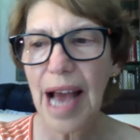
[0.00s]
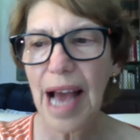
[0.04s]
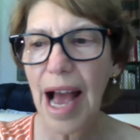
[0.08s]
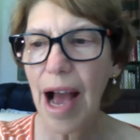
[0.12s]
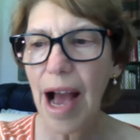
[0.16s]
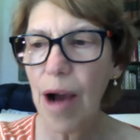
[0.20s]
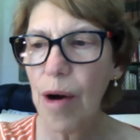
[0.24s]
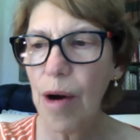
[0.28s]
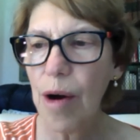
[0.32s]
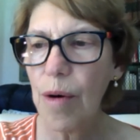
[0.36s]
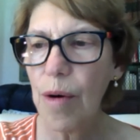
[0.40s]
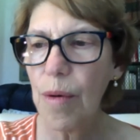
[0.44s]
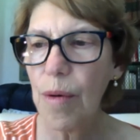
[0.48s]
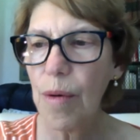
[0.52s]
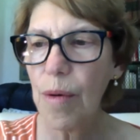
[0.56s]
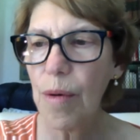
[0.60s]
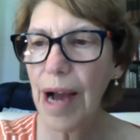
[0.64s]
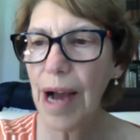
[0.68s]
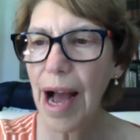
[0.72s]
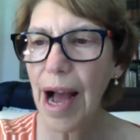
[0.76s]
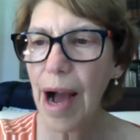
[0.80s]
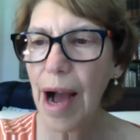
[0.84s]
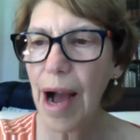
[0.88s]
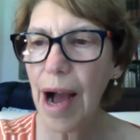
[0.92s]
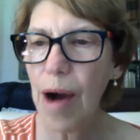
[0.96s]

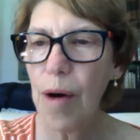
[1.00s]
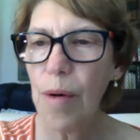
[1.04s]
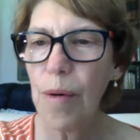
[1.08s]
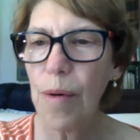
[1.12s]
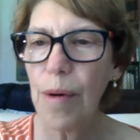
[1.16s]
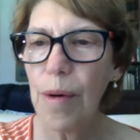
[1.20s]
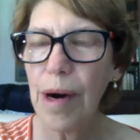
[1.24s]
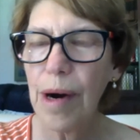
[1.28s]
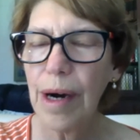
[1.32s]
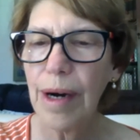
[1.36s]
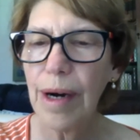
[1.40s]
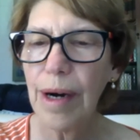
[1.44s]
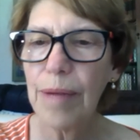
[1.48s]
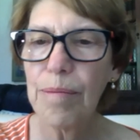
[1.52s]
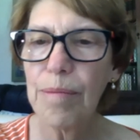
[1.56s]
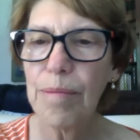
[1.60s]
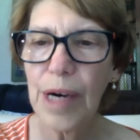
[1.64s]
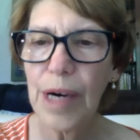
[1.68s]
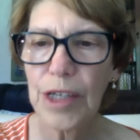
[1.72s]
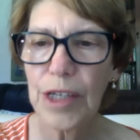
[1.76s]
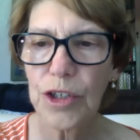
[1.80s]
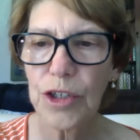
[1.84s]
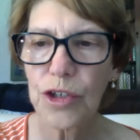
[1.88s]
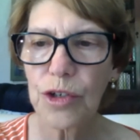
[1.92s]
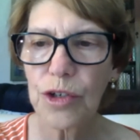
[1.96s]
how
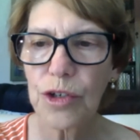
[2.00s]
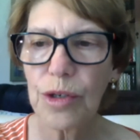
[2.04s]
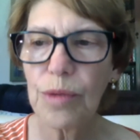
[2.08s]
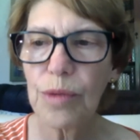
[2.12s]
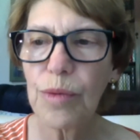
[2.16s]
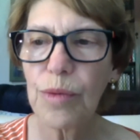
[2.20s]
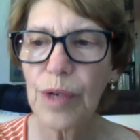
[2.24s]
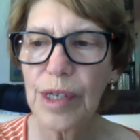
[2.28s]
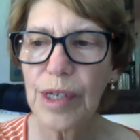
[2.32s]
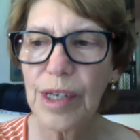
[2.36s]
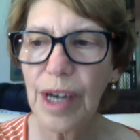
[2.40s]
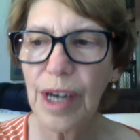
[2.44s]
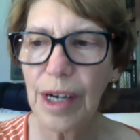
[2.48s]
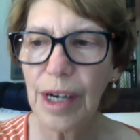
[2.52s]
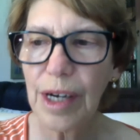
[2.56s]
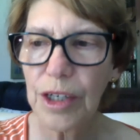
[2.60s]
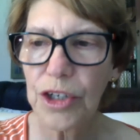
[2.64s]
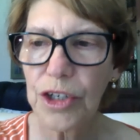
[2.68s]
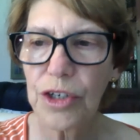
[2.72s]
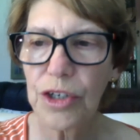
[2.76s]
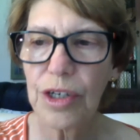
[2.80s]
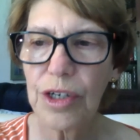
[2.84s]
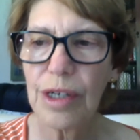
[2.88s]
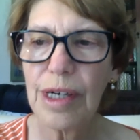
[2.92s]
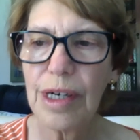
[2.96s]
much
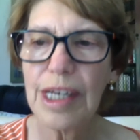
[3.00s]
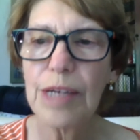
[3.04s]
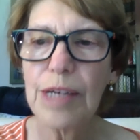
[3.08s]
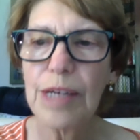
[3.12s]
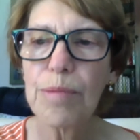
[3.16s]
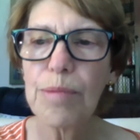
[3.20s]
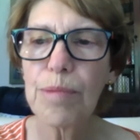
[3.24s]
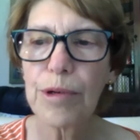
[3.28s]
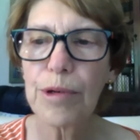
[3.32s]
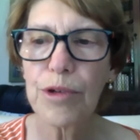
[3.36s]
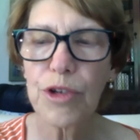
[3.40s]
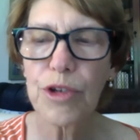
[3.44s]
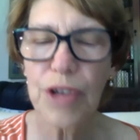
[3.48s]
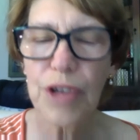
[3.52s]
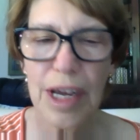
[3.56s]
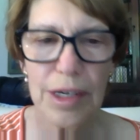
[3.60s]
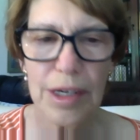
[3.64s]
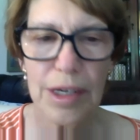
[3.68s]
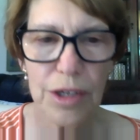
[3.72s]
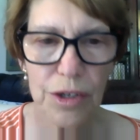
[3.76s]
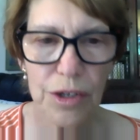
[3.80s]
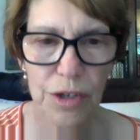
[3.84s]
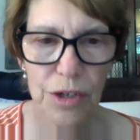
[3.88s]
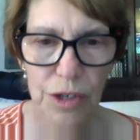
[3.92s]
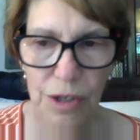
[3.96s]
reduction in
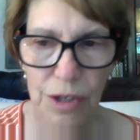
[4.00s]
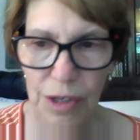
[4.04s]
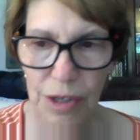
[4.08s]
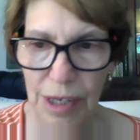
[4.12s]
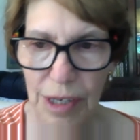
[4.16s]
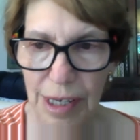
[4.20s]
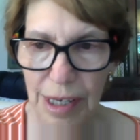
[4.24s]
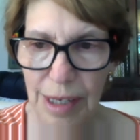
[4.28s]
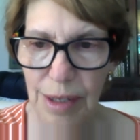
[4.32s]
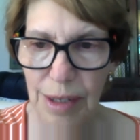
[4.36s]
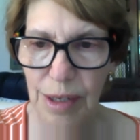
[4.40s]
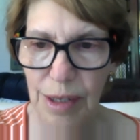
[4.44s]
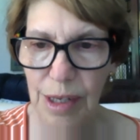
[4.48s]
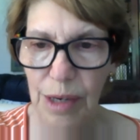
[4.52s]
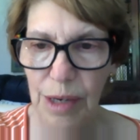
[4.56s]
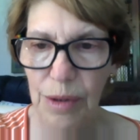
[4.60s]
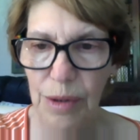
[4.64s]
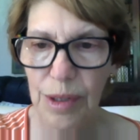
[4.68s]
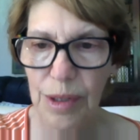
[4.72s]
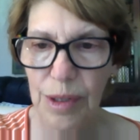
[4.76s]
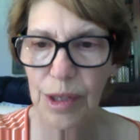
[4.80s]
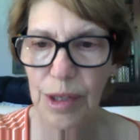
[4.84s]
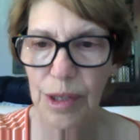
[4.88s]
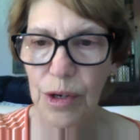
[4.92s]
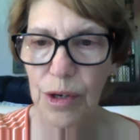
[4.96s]
percentages is there
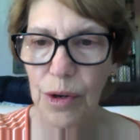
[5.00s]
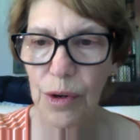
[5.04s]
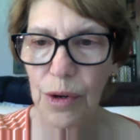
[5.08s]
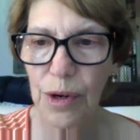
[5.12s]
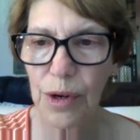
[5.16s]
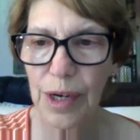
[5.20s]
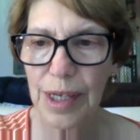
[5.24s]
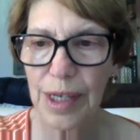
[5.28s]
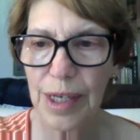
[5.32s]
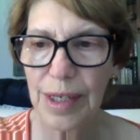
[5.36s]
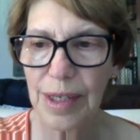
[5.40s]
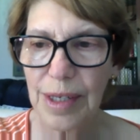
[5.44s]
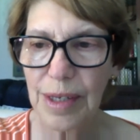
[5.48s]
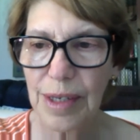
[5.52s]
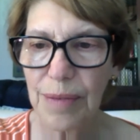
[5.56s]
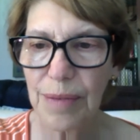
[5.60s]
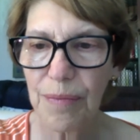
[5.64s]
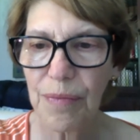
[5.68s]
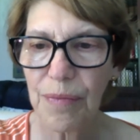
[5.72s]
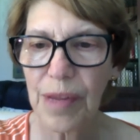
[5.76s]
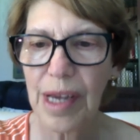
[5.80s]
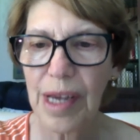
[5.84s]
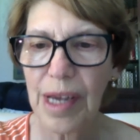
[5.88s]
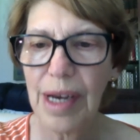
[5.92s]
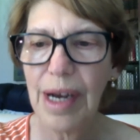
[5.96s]
in the noise?
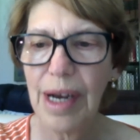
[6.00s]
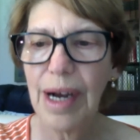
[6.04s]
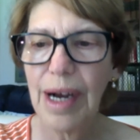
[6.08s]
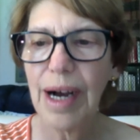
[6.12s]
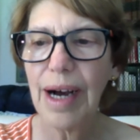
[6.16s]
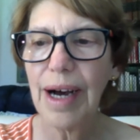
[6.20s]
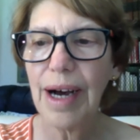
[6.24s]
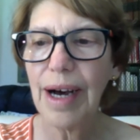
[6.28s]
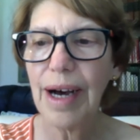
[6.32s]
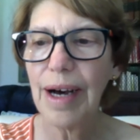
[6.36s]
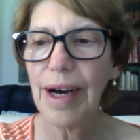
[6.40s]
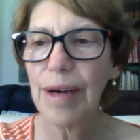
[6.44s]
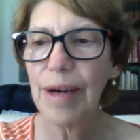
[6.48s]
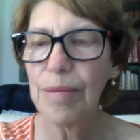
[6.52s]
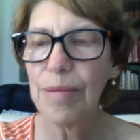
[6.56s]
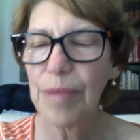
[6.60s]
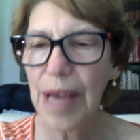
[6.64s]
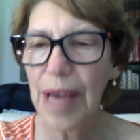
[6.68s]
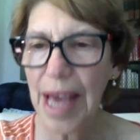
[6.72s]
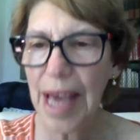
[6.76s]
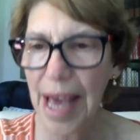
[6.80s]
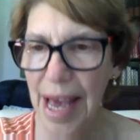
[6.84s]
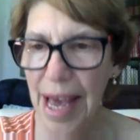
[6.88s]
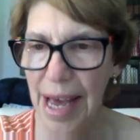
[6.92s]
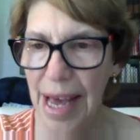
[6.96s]

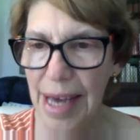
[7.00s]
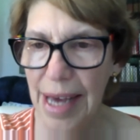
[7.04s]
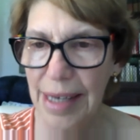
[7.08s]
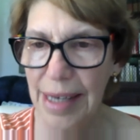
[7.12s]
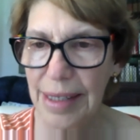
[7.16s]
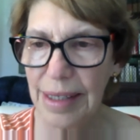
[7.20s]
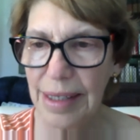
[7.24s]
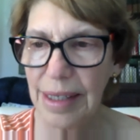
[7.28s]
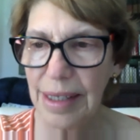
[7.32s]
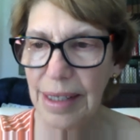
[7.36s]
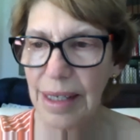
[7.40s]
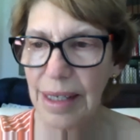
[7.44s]
And